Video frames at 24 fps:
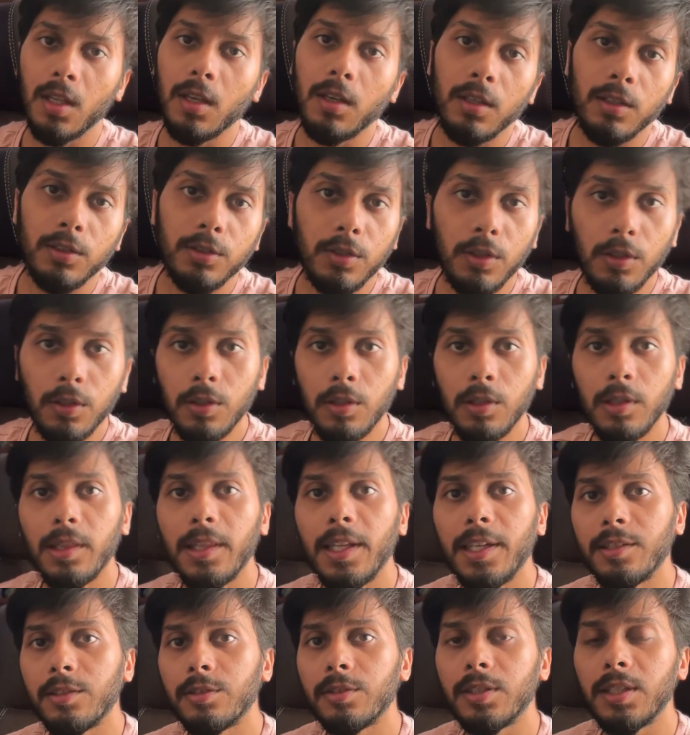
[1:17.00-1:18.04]
So
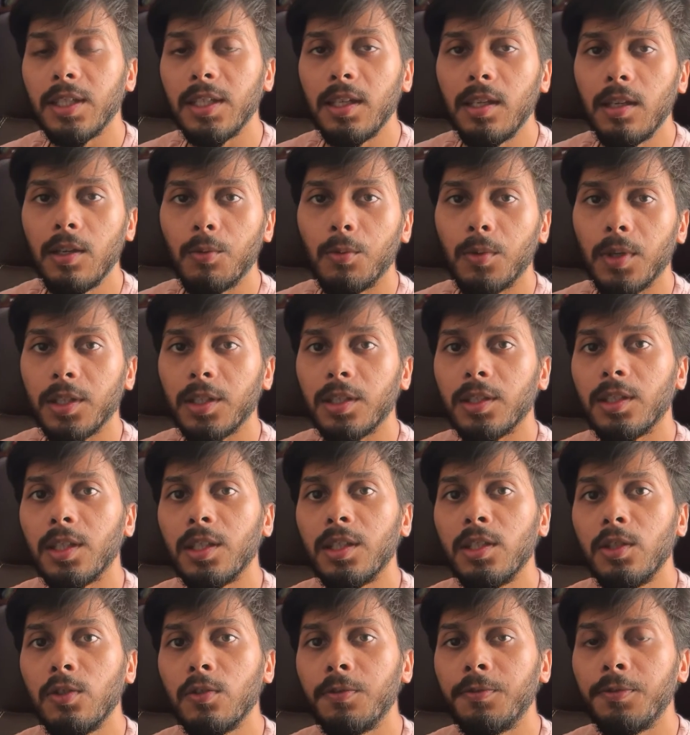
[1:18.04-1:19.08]
let's see what are the
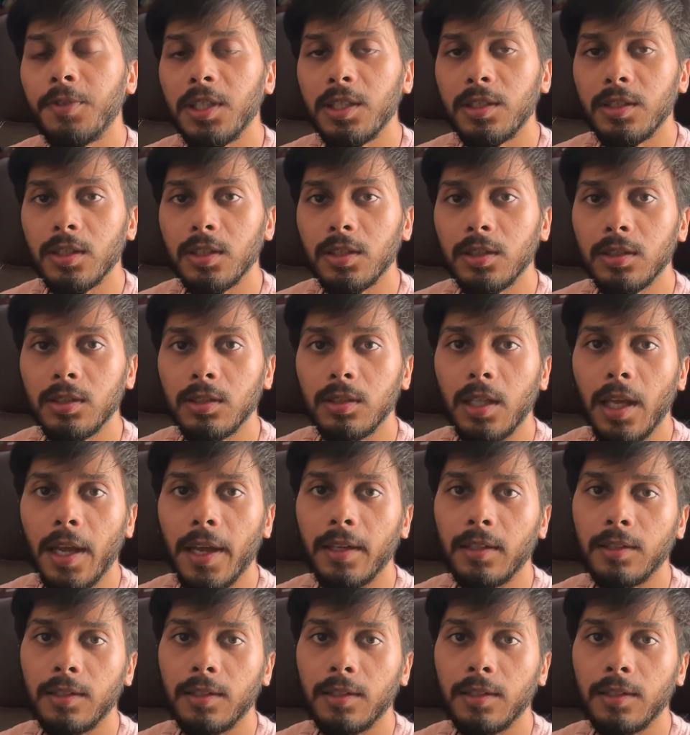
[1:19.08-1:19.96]
new features that